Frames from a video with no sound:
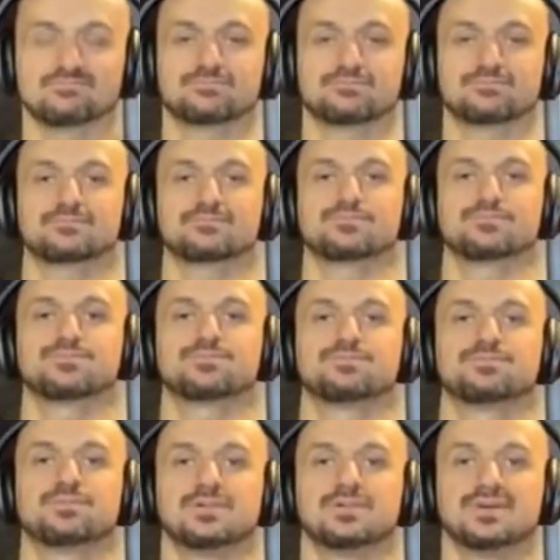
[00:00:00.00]
So here I go
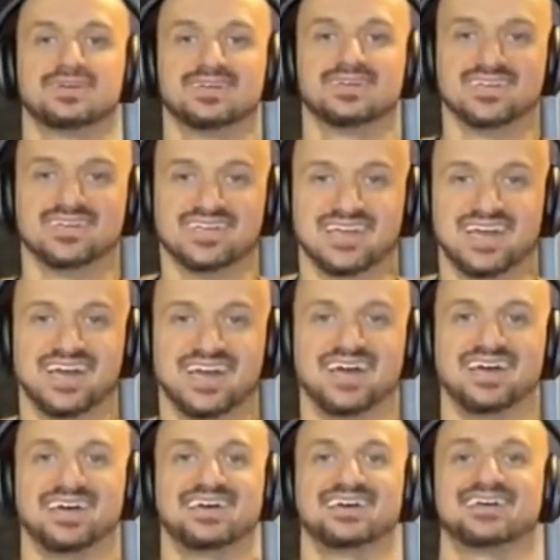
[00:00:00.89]
into lateral raises
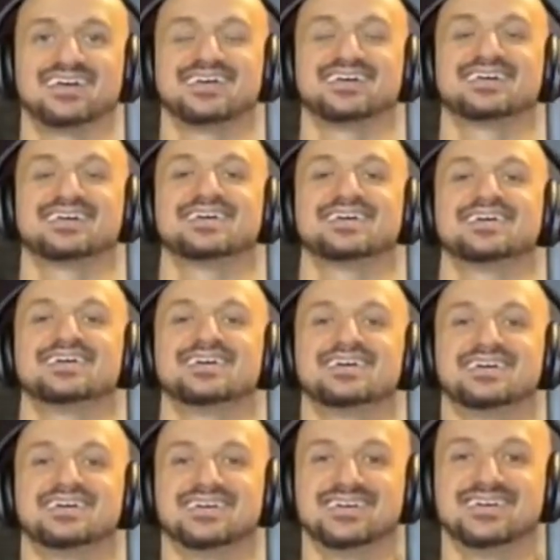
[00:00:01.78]
using the cables
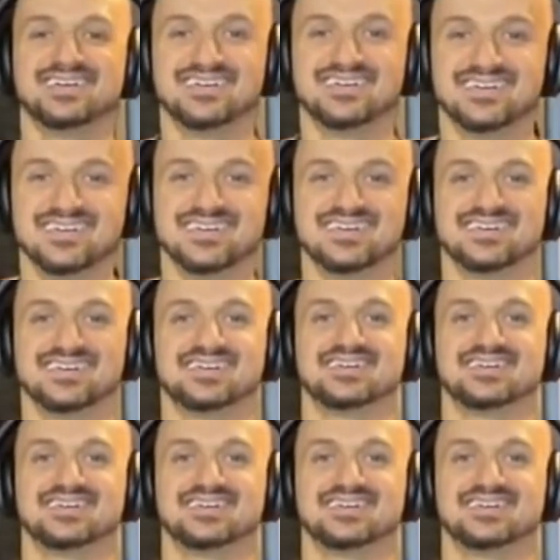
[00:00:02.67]
from the Bowflex.